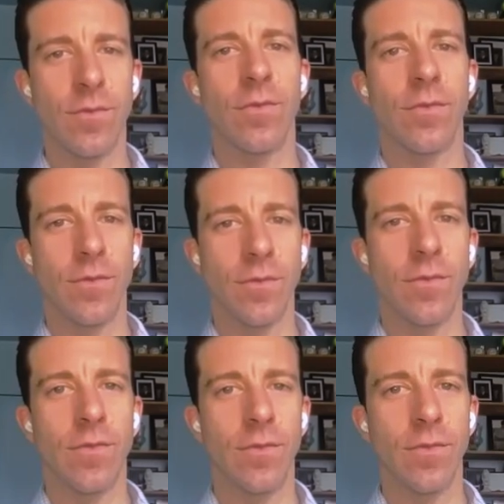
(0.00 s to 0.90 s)

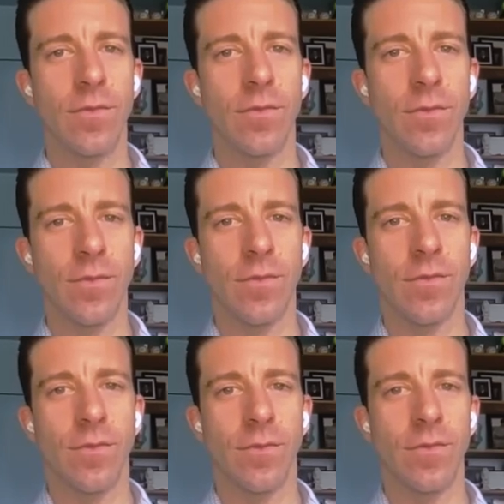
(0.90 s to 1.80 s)

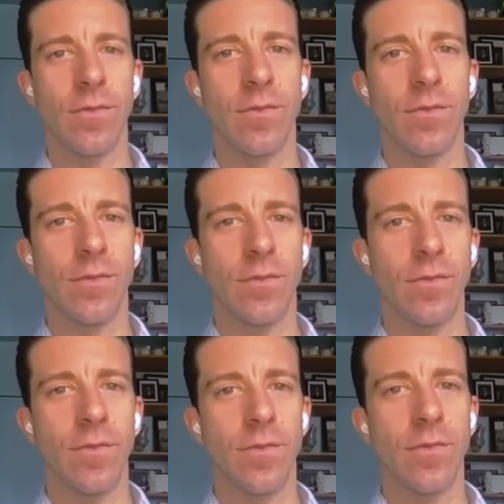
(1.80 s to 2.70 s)

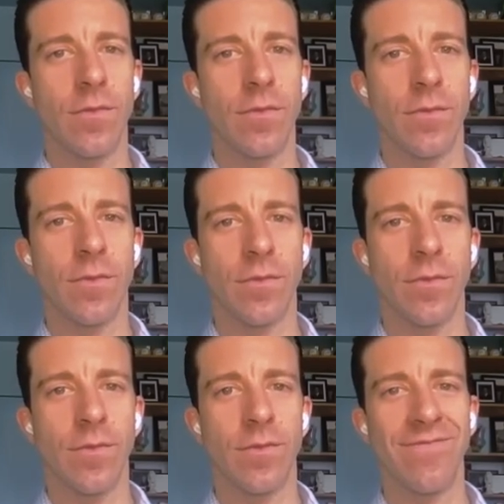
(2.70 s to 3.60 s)

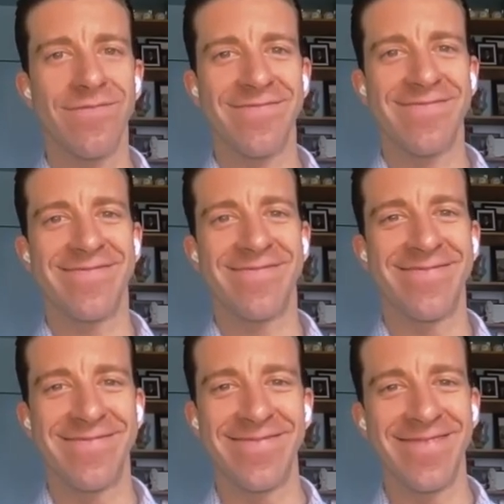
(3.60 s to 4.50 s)

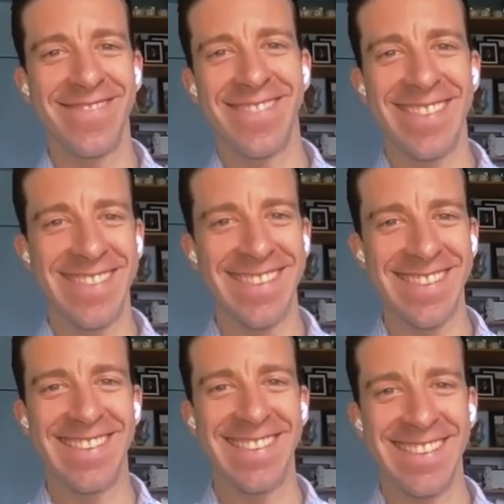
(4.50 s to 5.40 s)

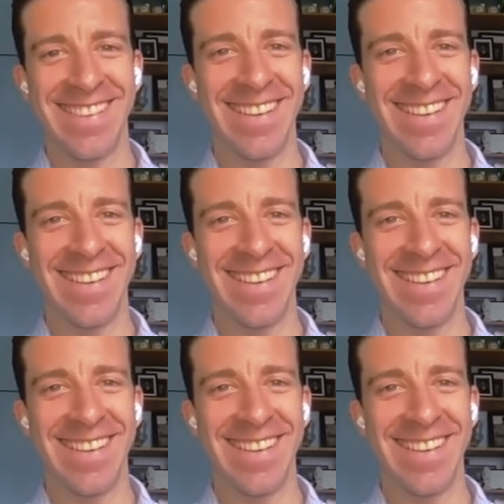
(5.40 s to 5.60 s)
(not speaking)